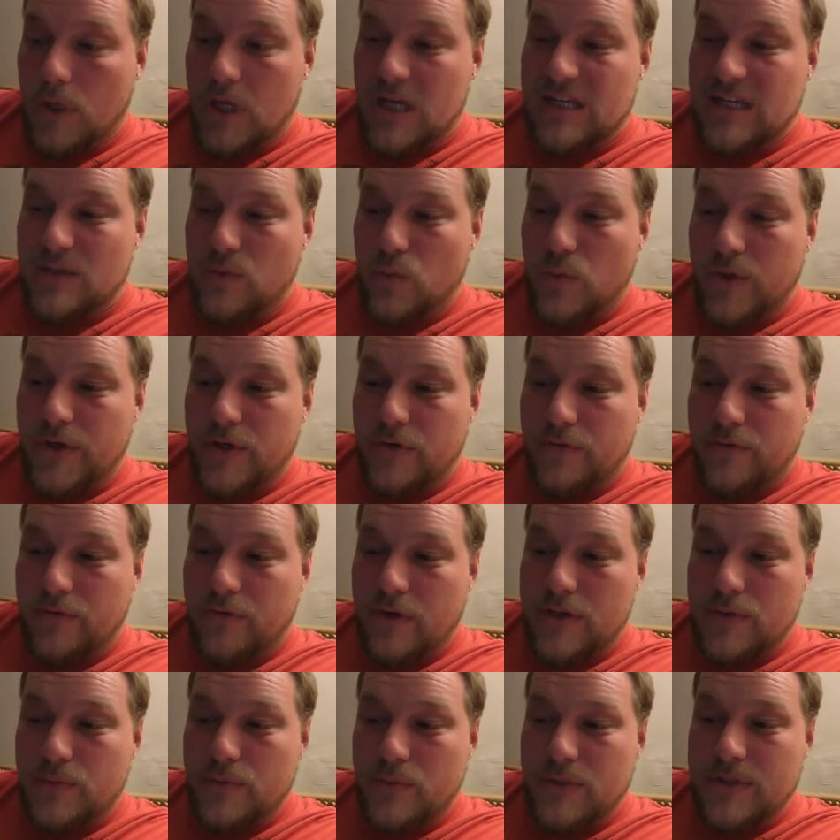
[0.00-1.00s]
When you're
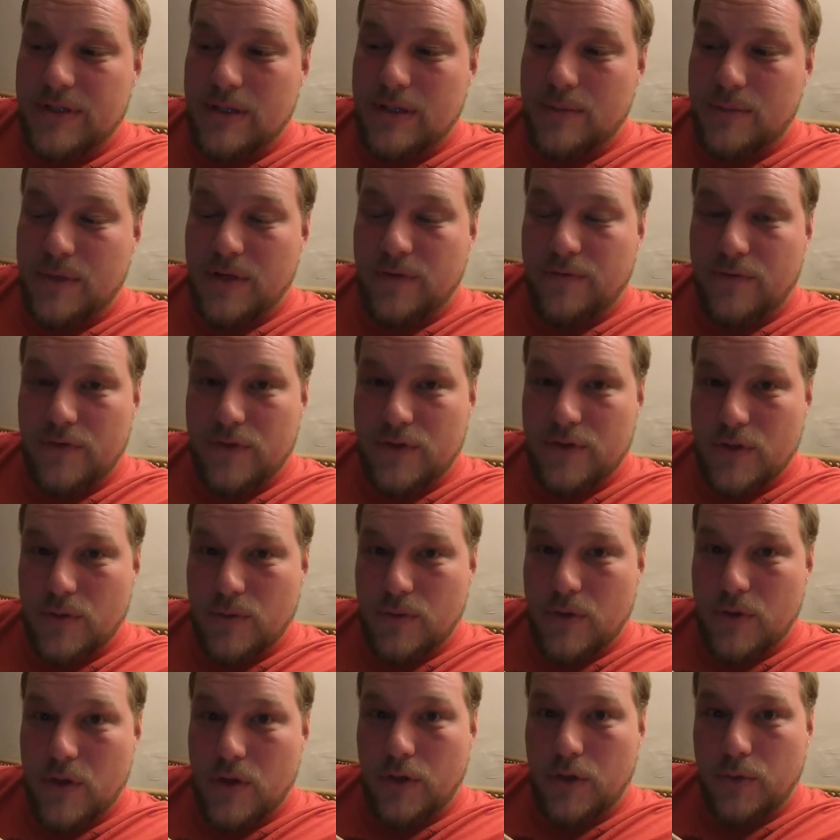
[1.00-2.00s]
friends with somebody for so
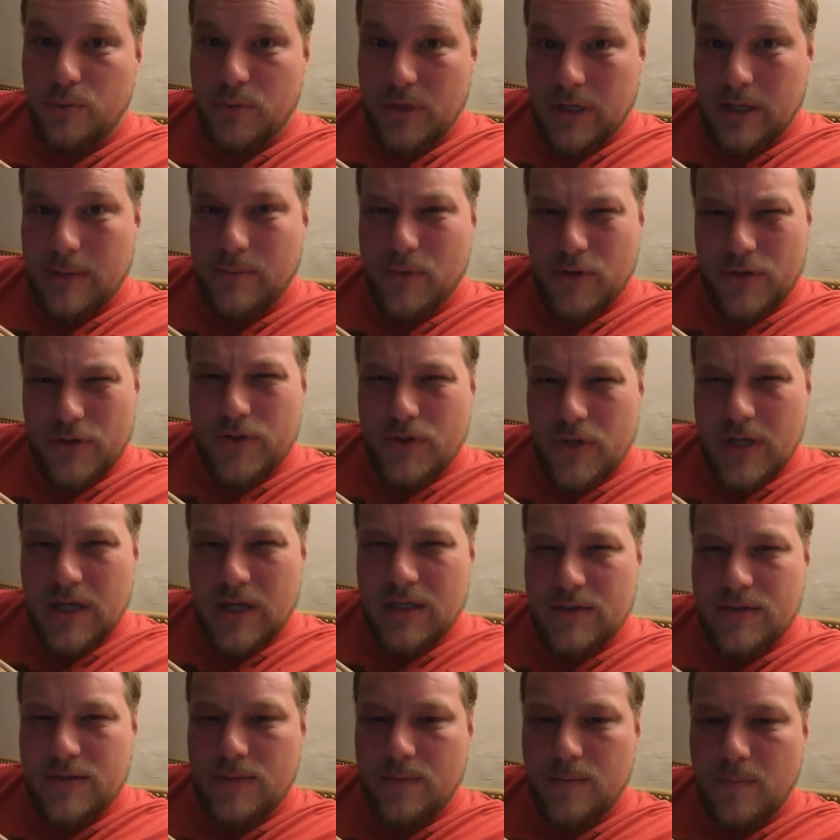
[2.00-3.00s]
long, you pick up on
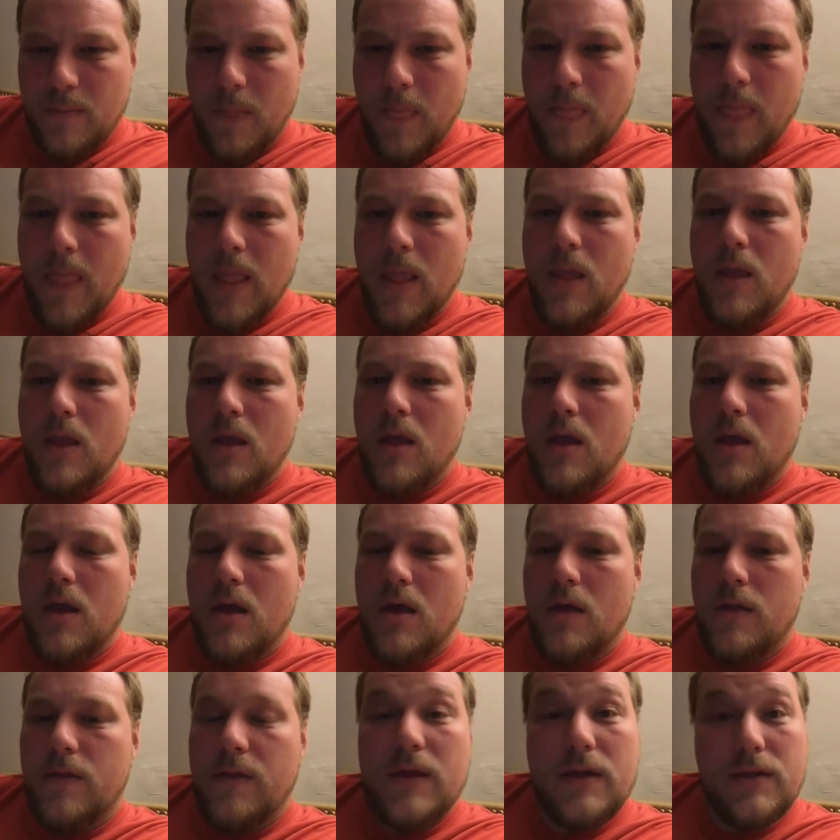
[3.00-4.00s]
traits.
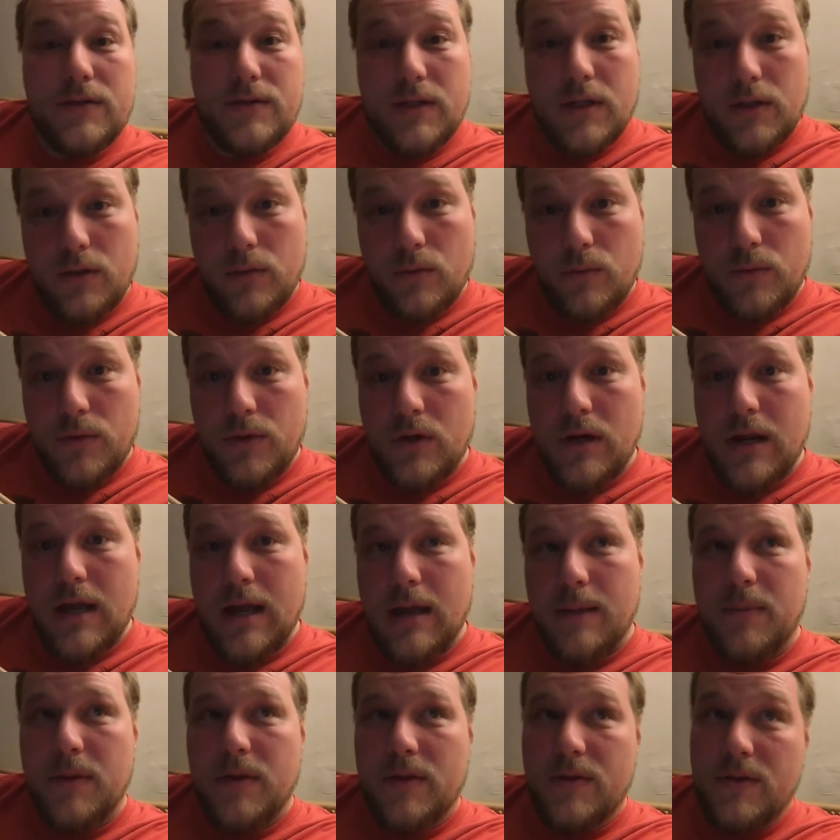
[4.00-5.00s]
Things they do when they're
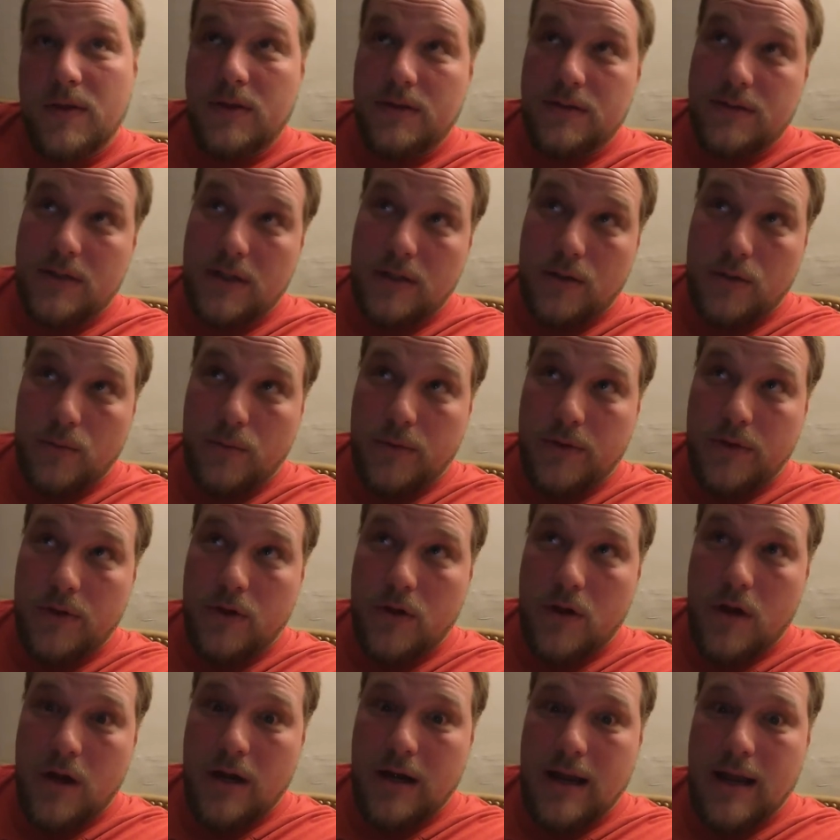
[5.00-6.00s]
happy, things they do when they're
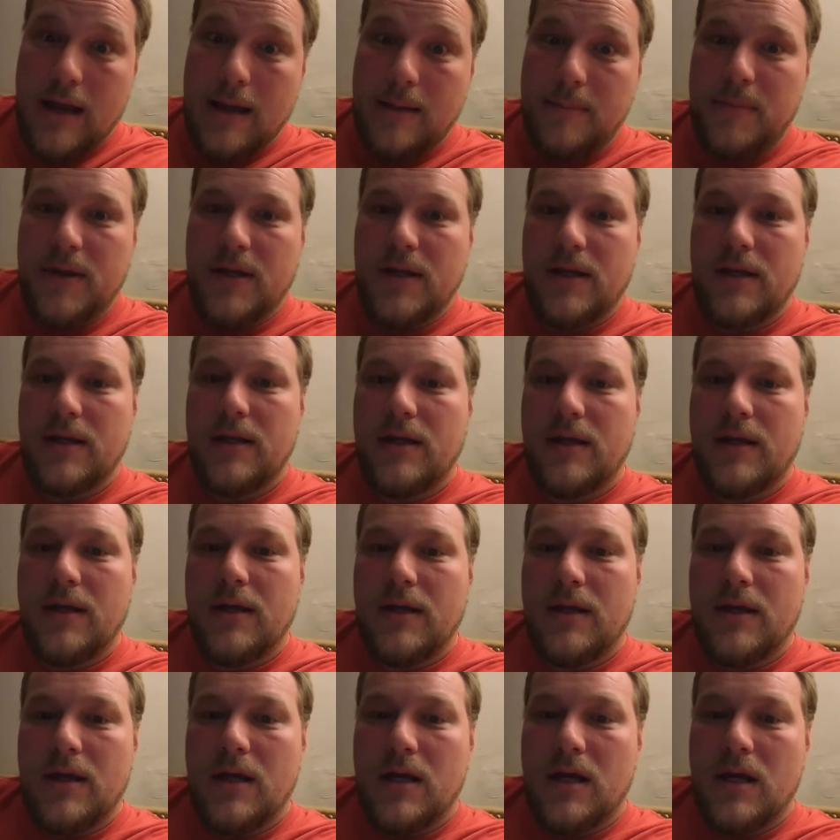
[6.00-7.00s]
not happy.
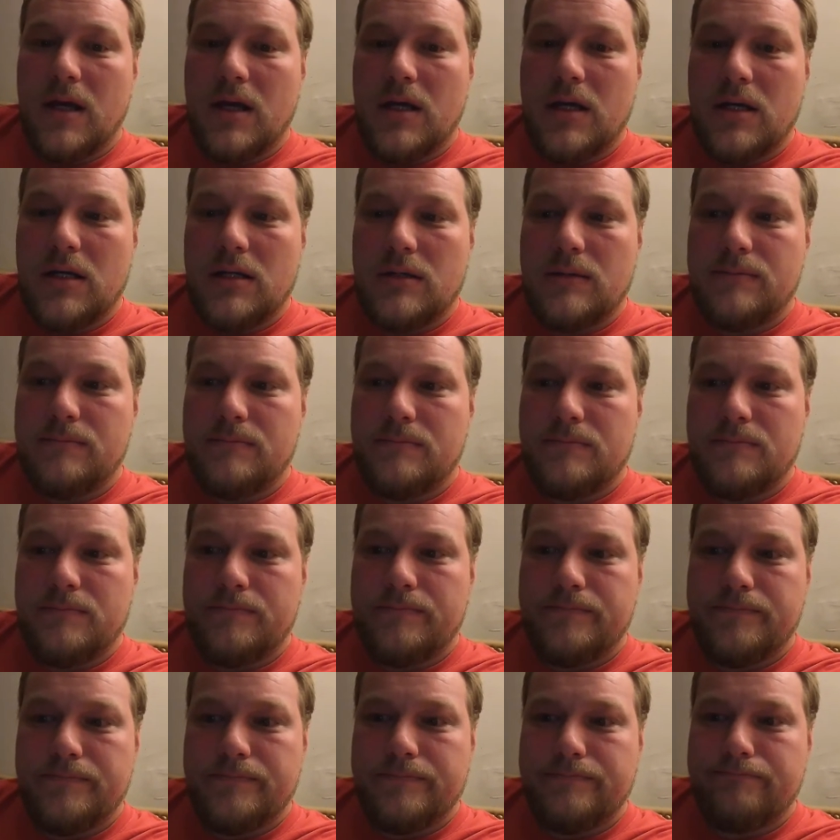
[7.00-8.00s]
Um,
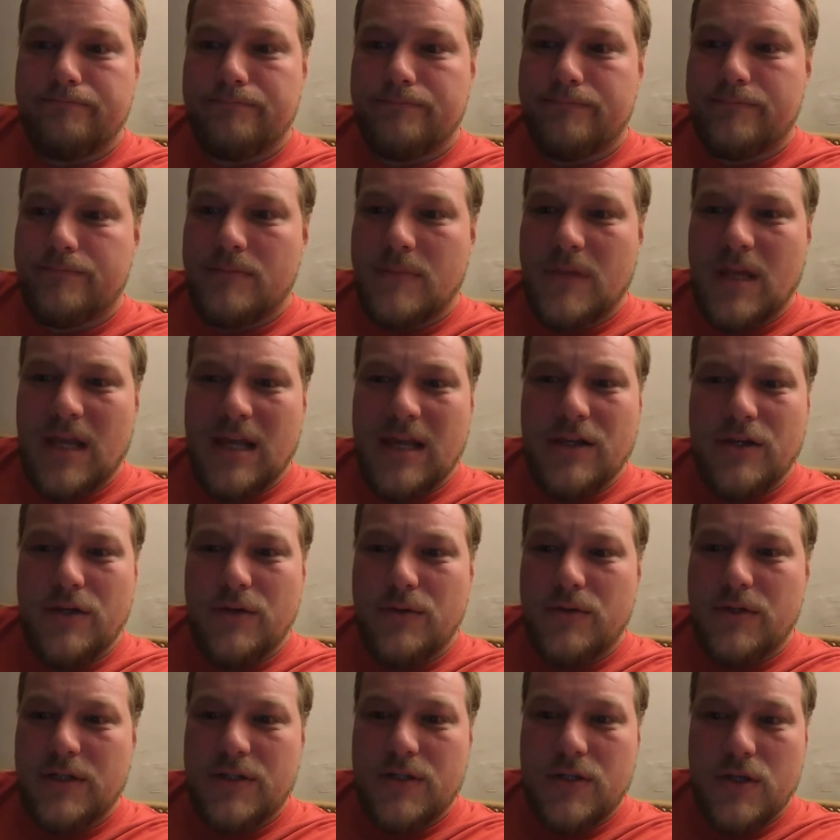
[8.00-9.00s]
and you
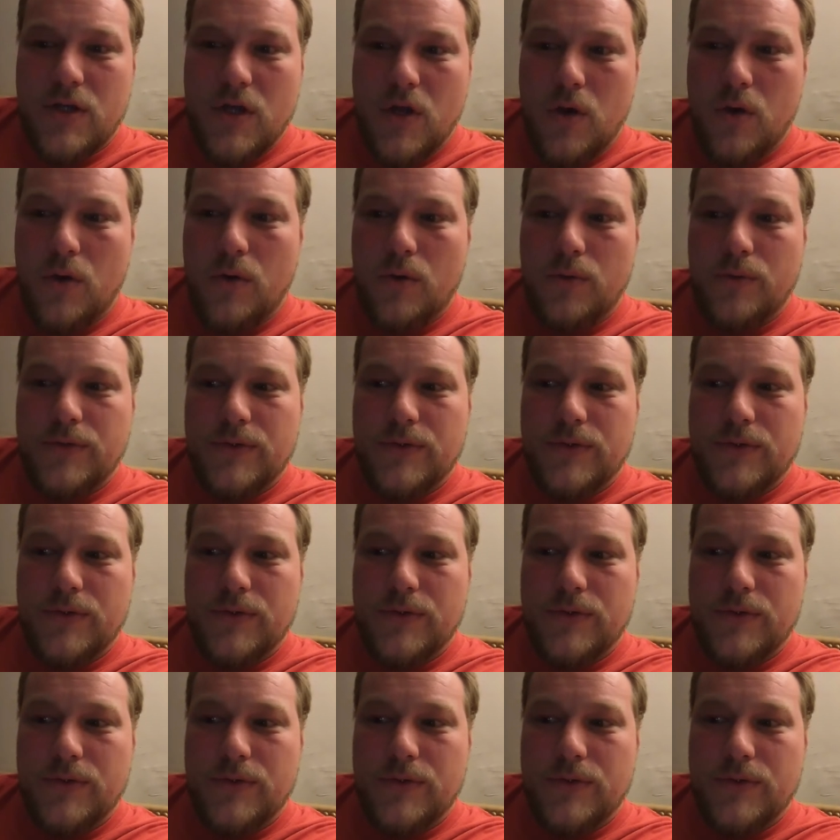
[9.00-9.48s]
just know.